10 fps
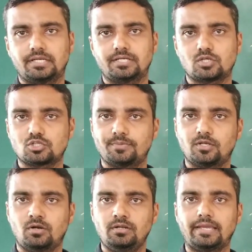It is also been
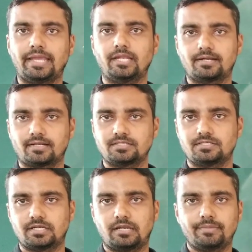called inner
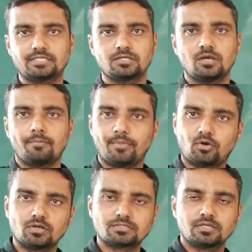transition elements
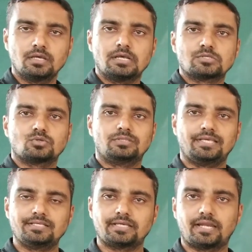because so
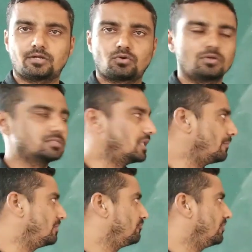these electrons they have
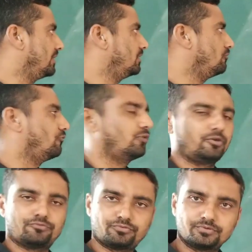been filled in the 4f.